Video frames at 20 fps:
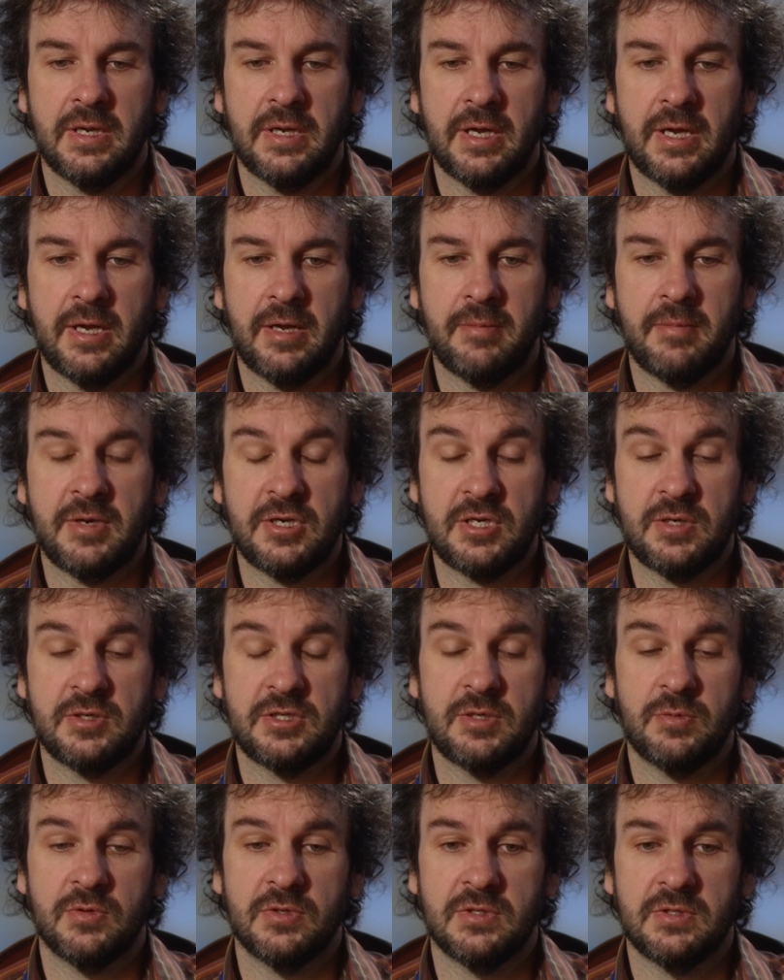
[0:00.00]
And she
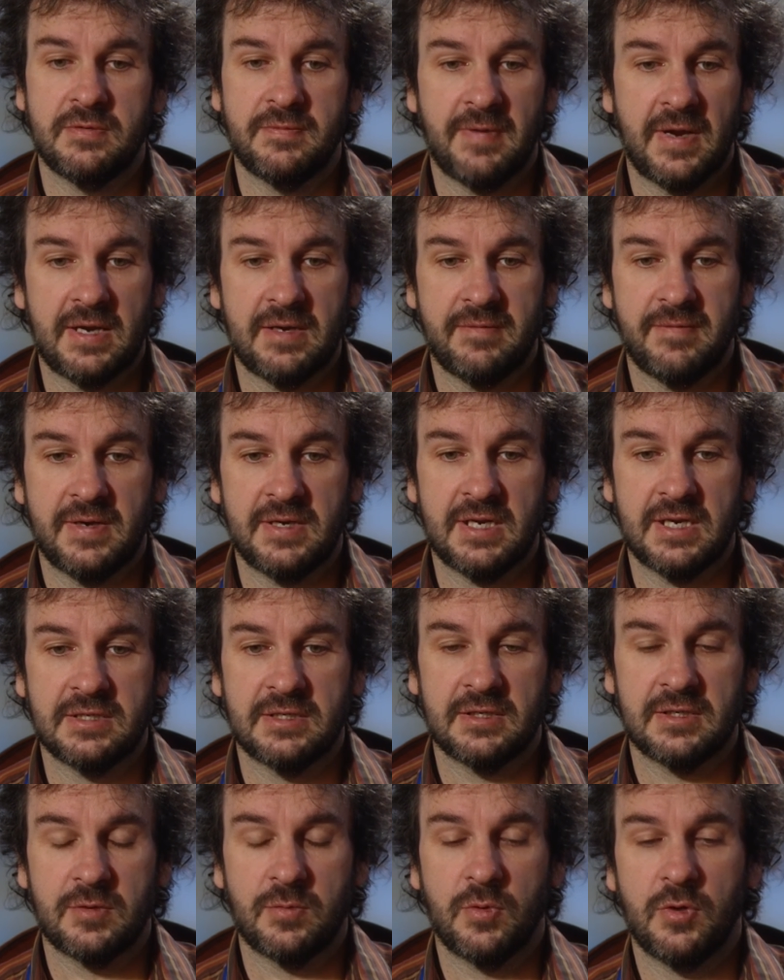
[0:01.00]
was
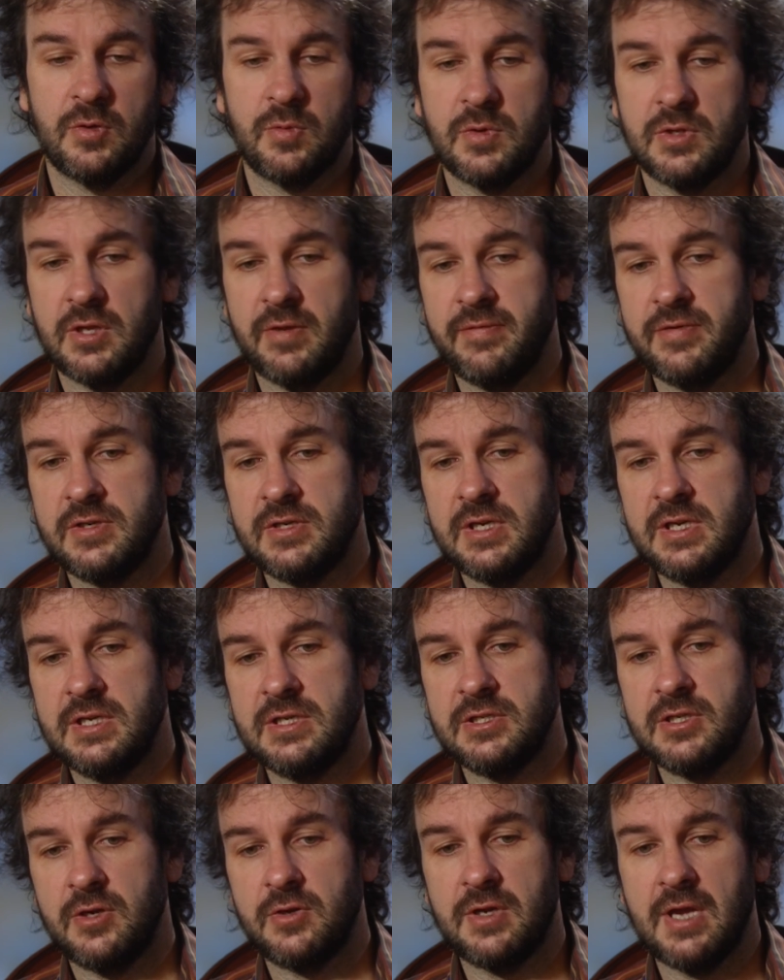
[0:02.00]
fantastic to work with, obviously.
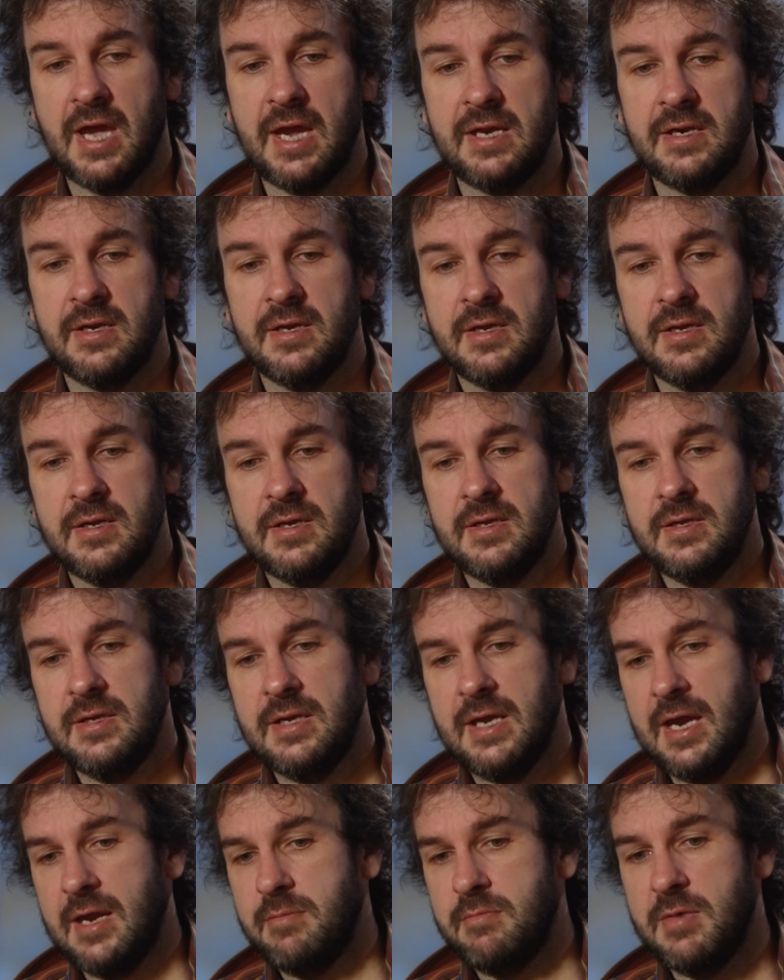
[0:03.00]
And so Kate
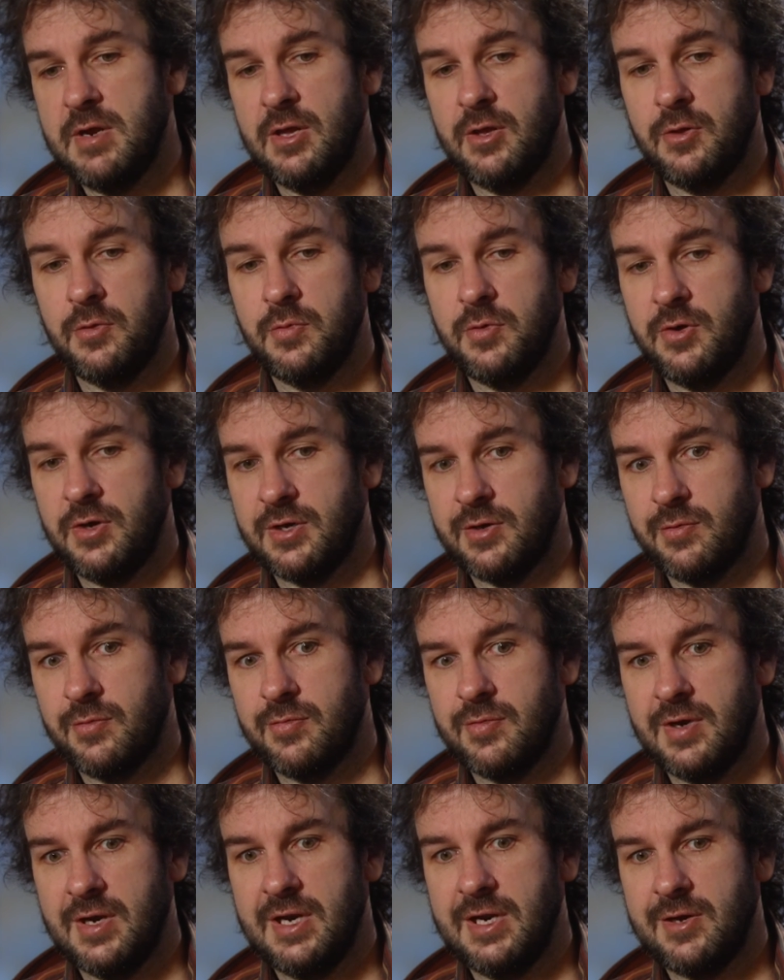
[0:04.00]
and Mel were a
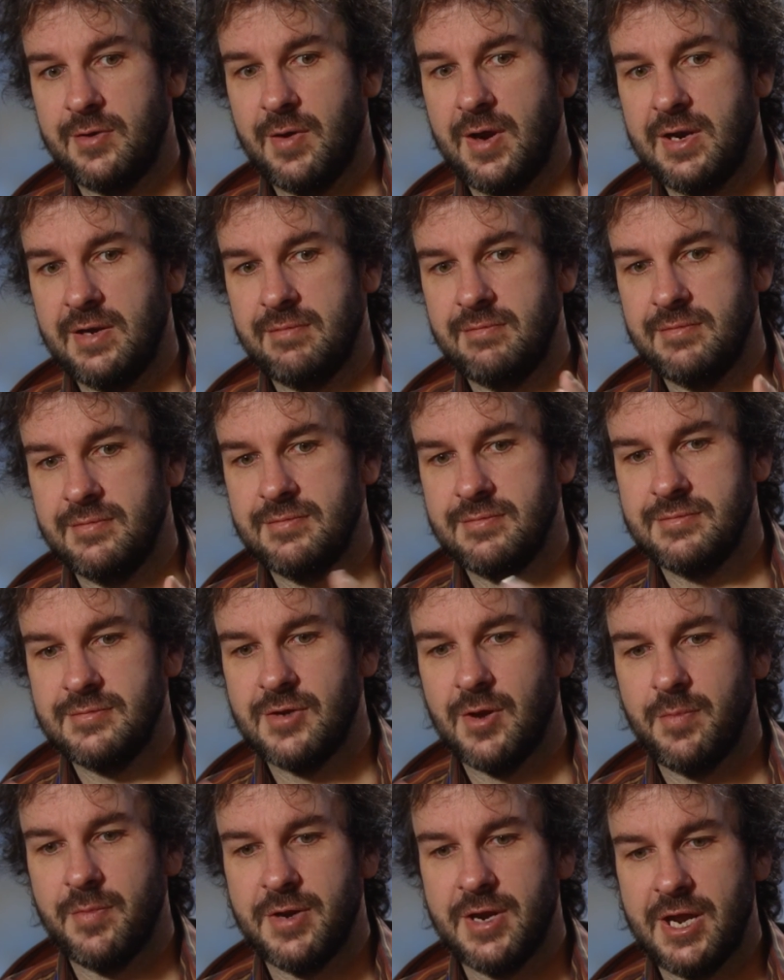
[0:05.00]
really great
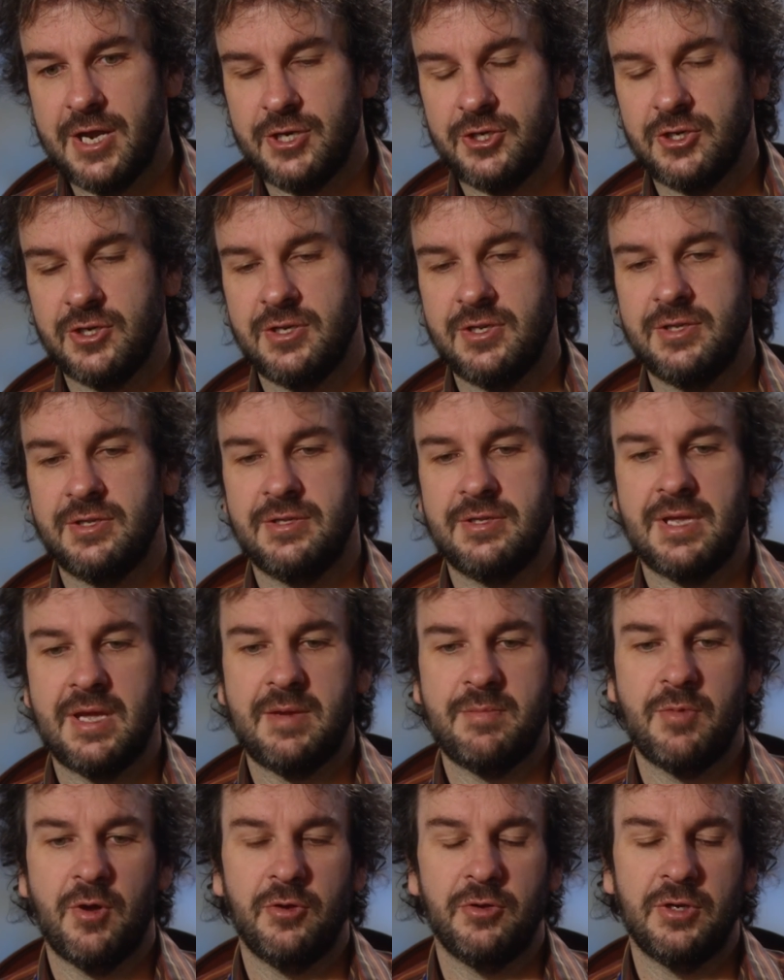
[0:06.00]
combination.
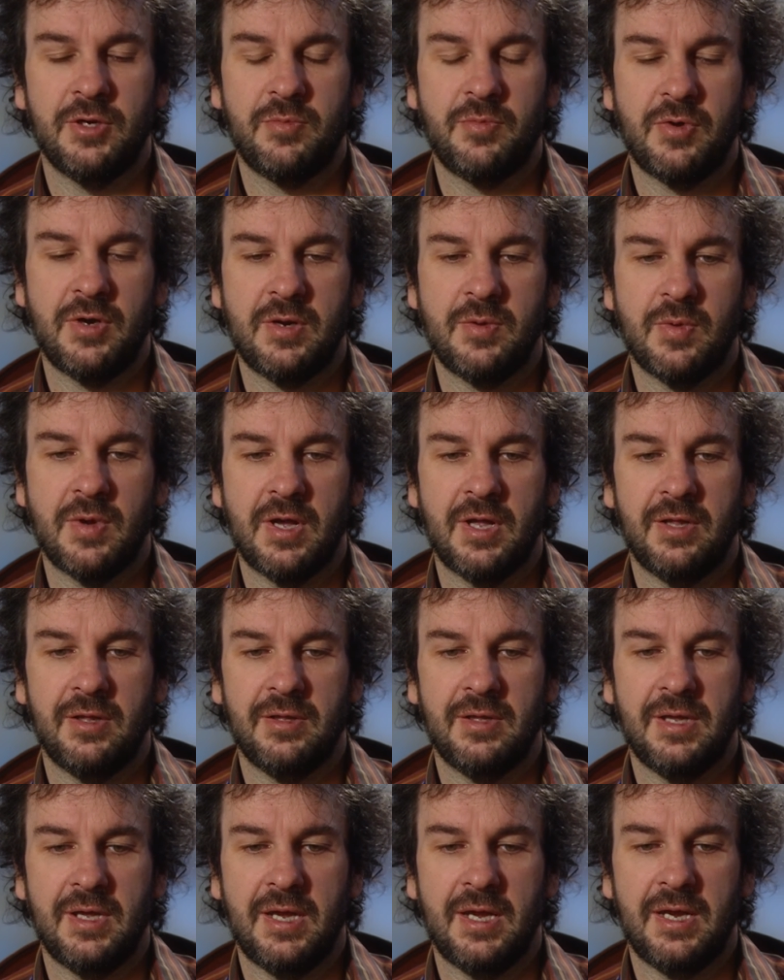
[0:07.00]
They bonded pretty
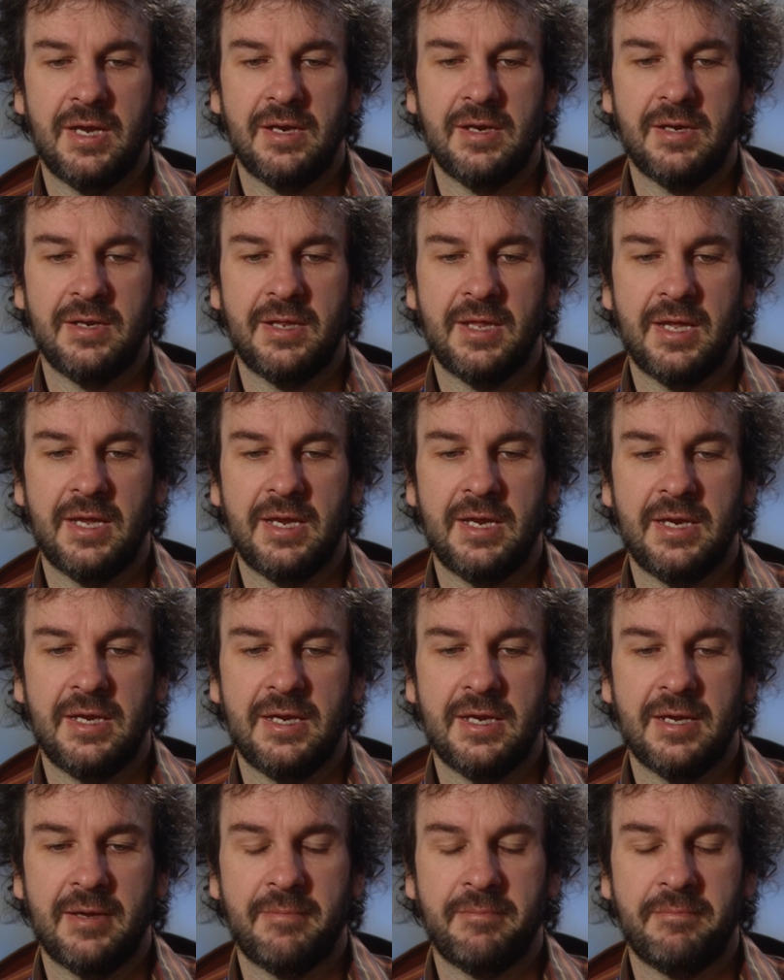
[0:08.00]
well, and they